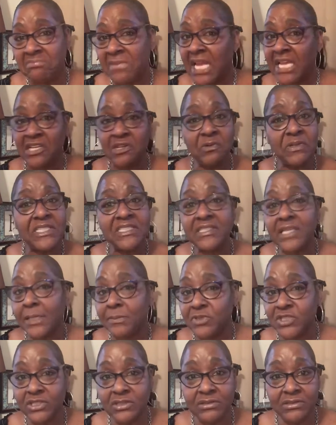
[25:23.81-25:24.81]
Ain't no
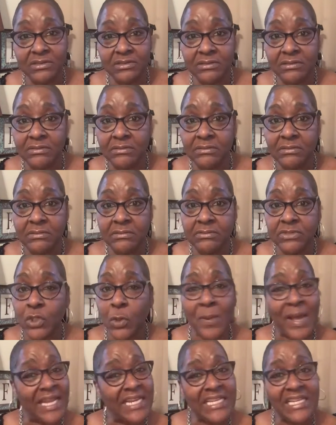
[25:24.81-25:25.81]
exceptions.
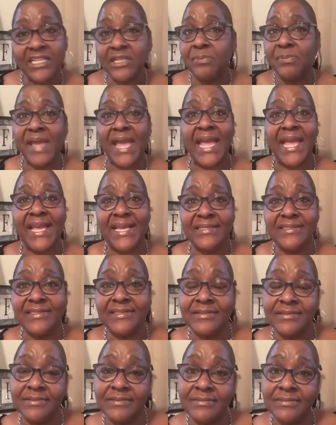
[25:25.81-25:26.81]
Nobody get a
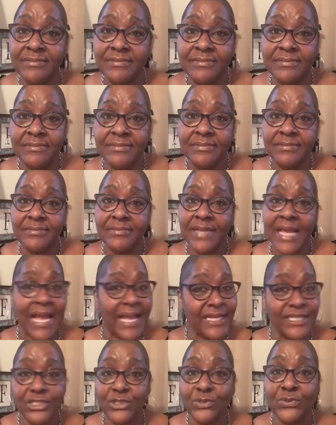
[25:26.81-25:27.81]
pass.
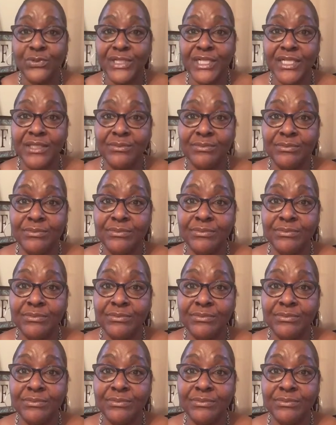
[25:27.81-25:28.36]
I ain't doing it.